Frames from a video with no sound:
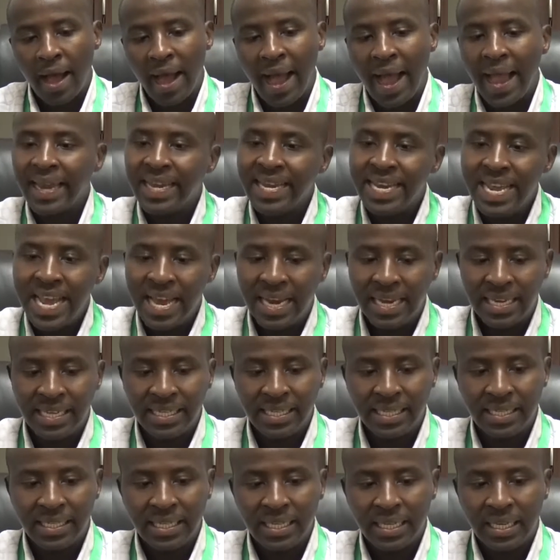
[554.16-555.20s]

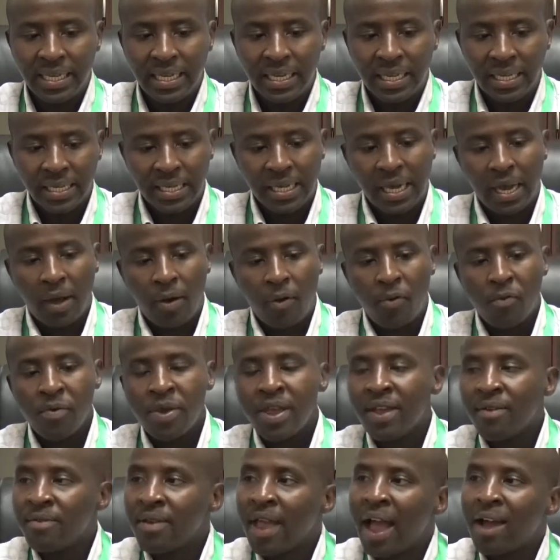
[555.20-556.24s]
Ideally,
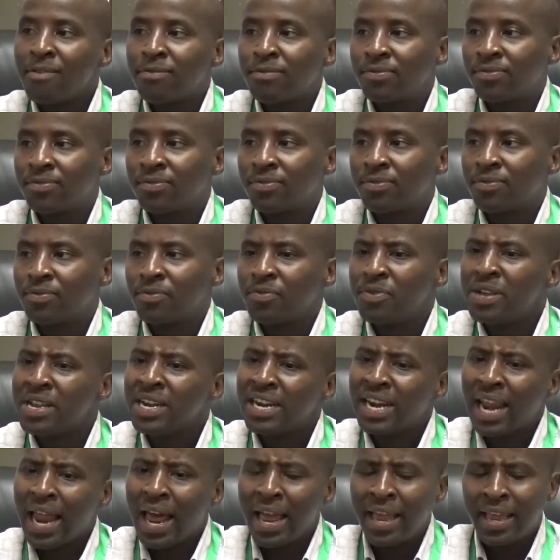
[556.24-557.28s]
we
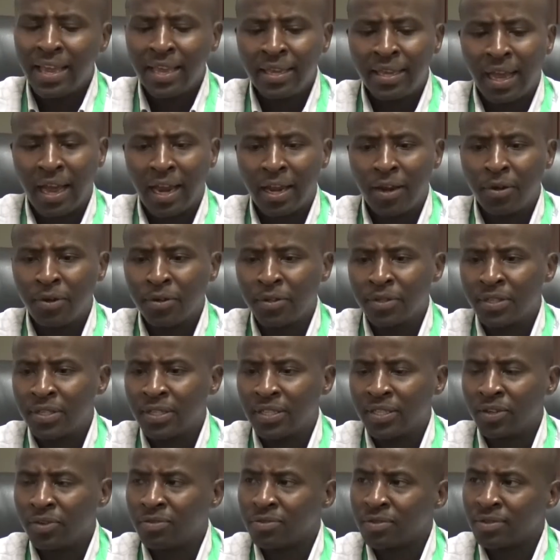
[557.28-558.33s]
rely a
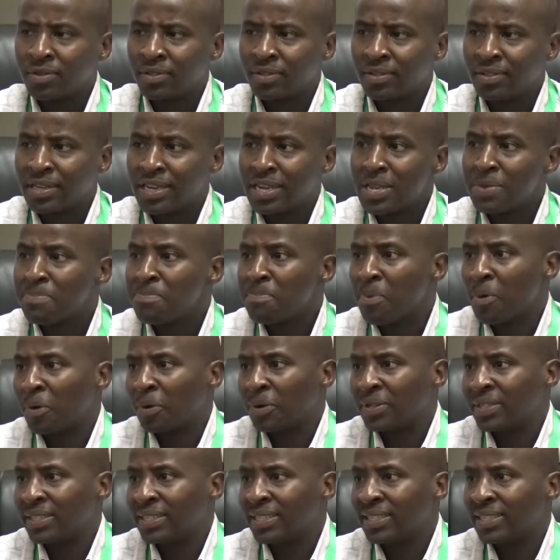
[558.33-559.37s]
lot on
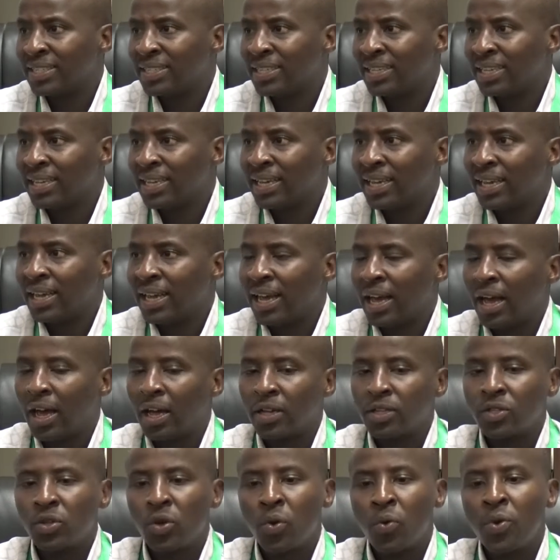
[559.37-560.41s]
imports.
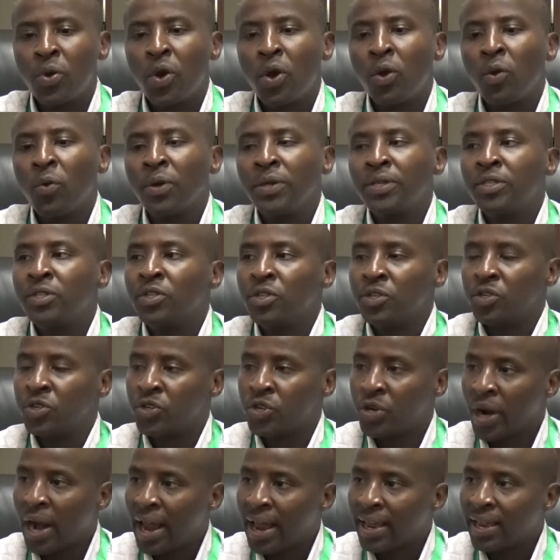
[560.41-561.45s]
So we always
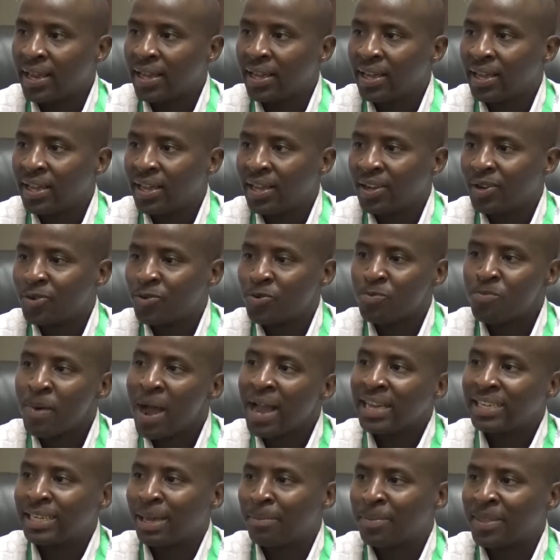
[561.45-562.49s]
try to
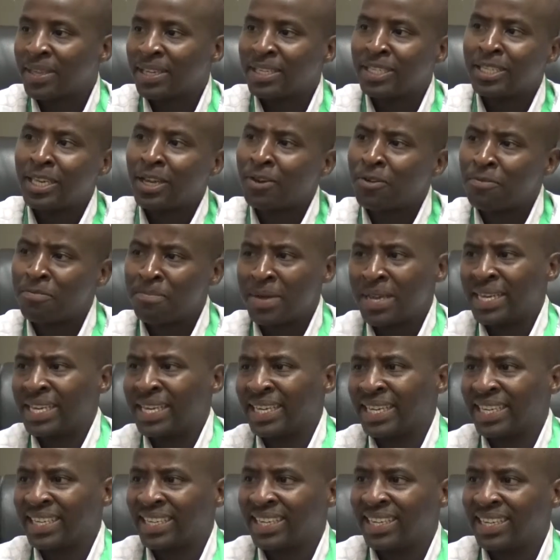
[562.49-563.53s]
buy something instead of
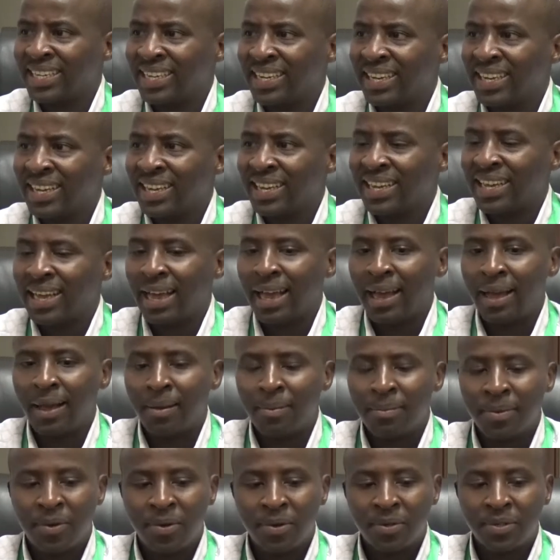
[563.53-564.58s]
making
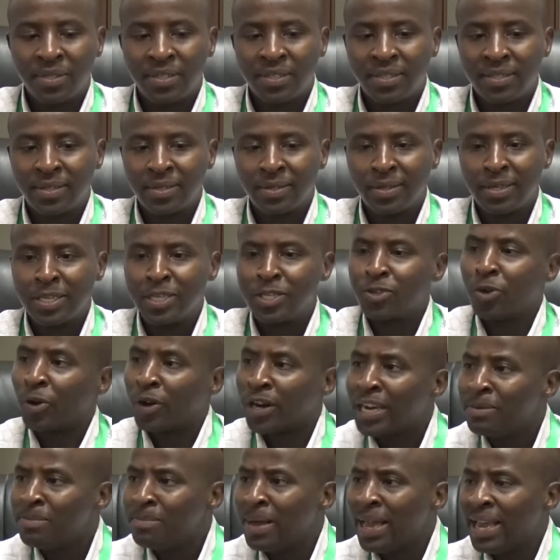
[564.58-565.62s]
it, because it's
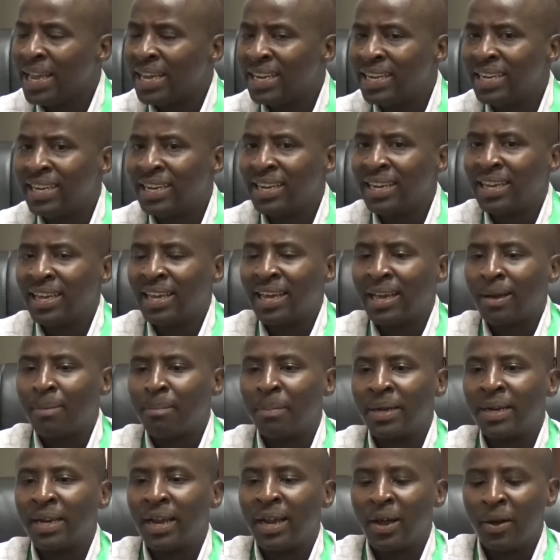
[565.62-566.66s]
already made,
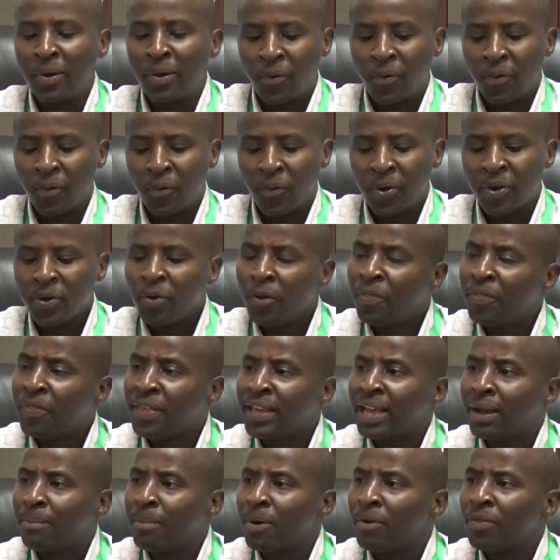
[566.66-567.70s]
but we don't
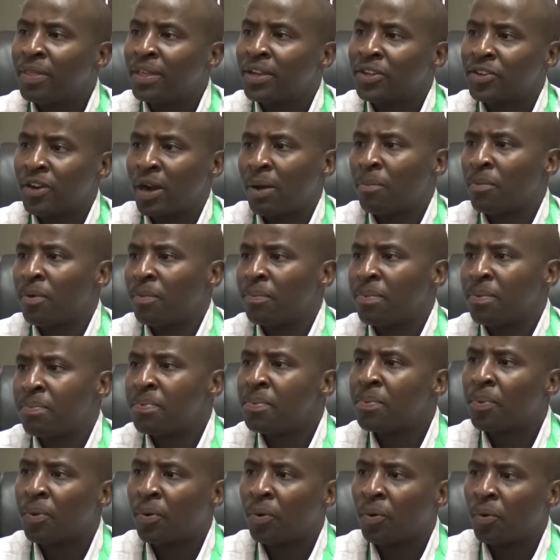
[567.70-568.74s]
think about the trouble that
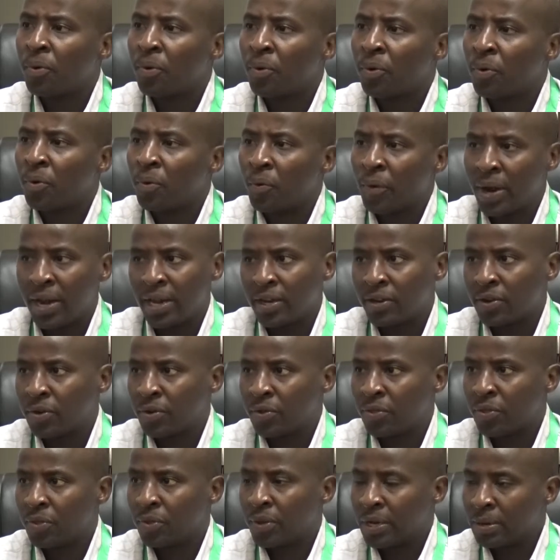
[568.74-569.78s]
people went
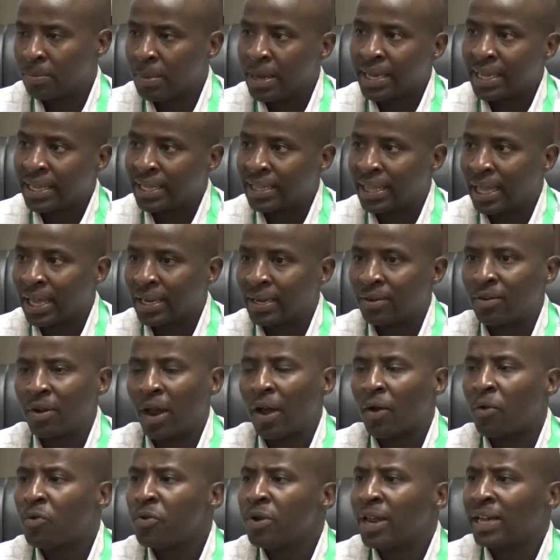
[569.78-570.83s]
in making that.
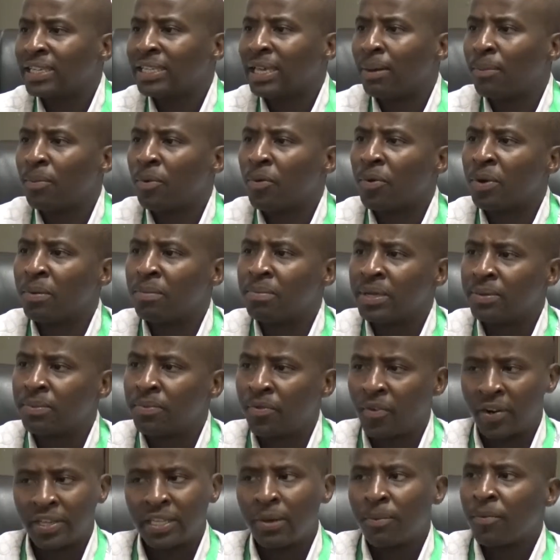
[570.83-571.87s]
A good example will be,
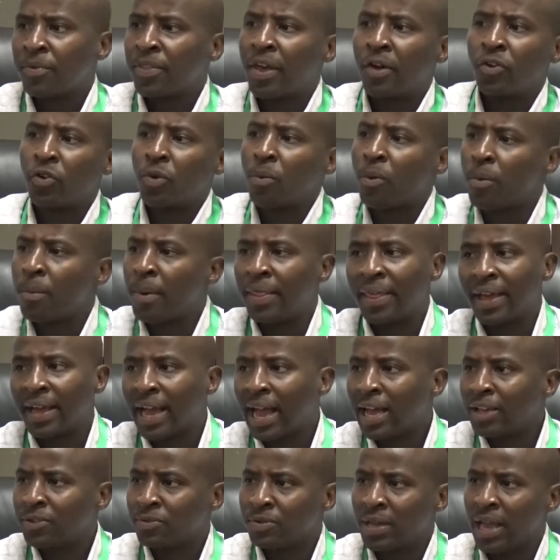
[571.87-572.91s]
for example, the automobile, the
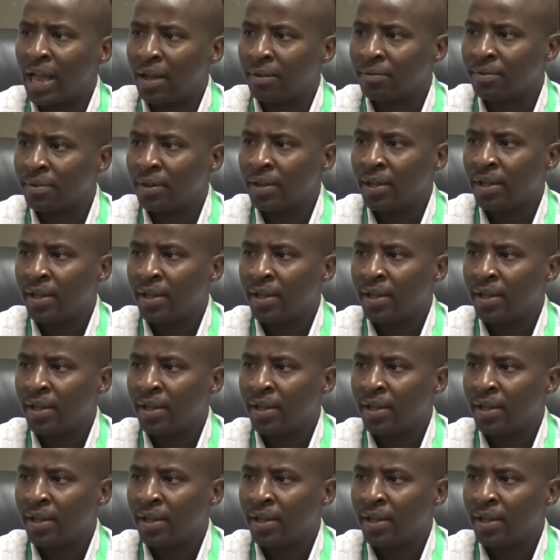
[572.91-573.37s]
cars we have.